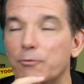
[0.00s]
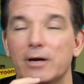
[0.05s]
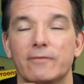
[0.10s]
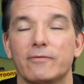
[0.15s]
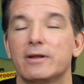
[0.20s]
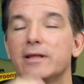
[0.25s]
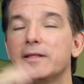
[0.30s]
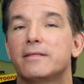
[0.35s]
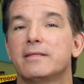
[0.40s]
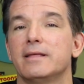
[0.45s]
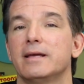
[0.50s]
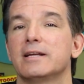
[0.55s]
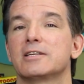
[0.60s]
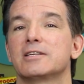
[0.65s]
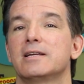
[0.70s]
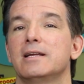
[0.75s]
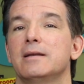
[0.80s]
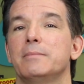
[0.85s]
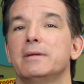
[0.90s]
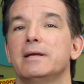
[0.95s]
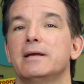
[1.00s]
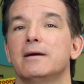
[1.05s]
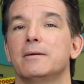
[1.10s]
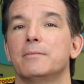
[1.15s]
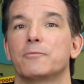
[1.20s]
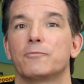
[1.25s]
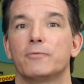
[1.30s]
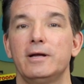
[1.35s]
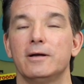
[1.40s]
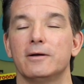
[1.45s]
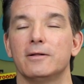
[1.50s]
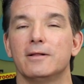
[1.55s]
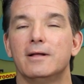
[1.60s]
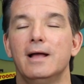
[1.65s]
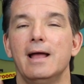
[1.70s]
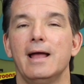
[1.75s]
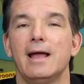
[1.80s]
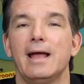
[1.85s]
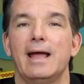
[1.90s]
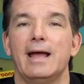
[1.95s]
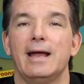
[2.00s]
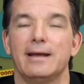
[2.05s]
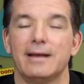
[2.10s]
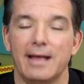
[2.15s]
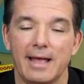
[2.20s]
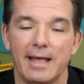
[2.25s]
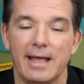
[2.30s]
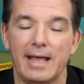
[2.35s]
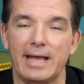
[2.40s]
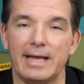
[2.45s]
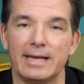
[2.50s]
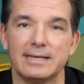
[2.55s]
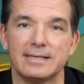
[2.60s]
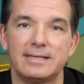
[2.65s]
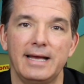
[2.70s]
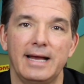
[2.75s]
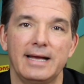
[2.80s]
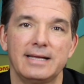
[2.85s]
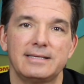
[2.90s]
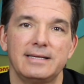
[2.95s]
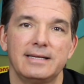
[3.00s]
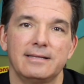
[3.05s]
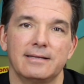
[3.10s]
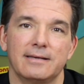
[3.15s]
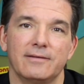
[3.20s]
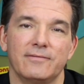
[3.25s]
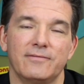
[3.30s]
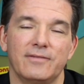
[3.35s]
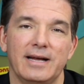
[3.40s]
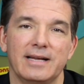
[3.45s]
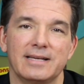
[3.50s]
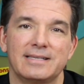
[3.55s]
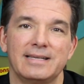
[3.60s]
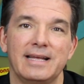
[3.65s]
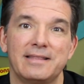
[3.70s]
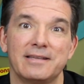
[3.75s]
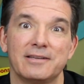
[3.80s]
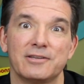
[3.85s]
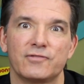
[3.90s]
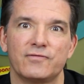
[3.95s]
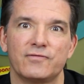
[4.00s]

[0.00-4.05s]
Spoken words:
whatever he thinks can become real. And in testing the device, Nathan's